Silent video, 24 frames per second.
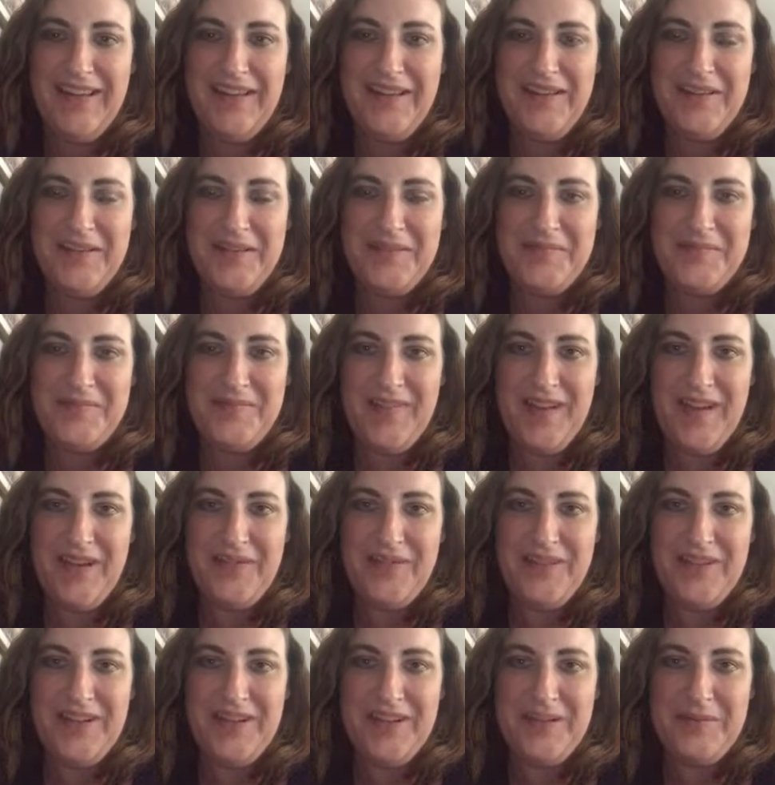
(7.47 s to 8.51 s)
I
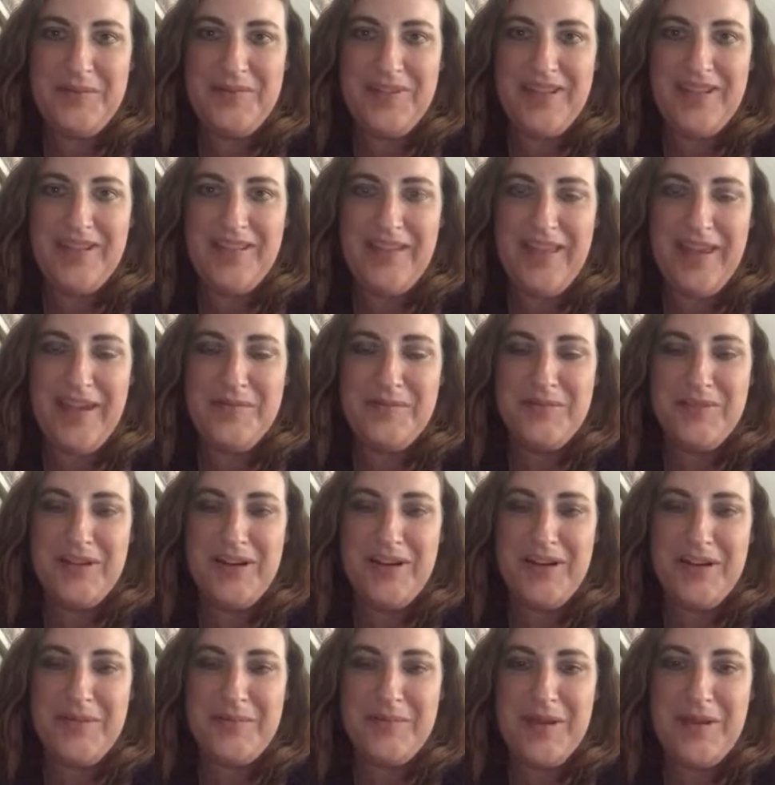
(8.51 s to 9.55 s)
went up to the
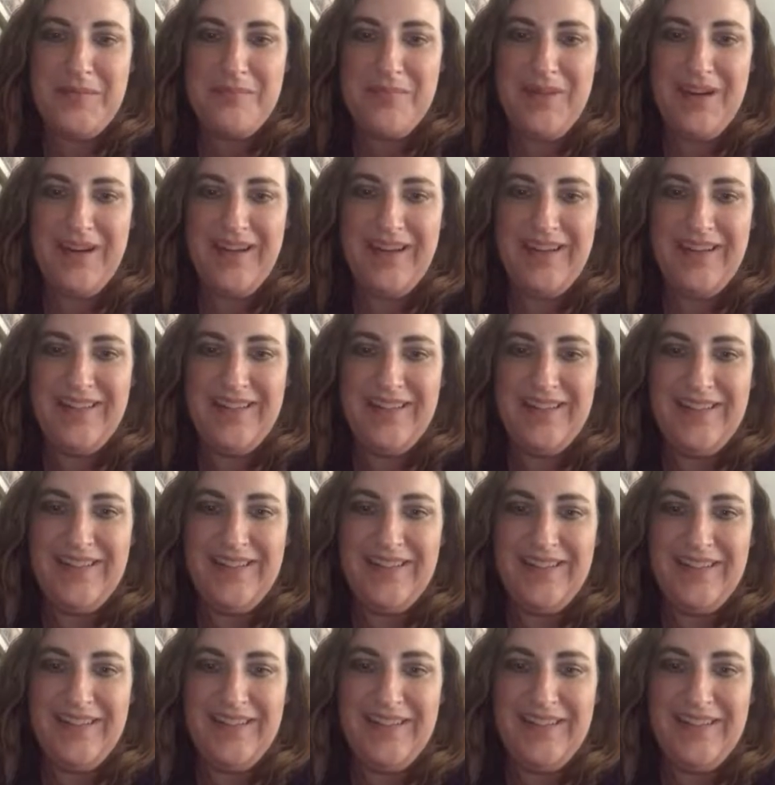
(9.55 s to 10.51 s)
library on my bike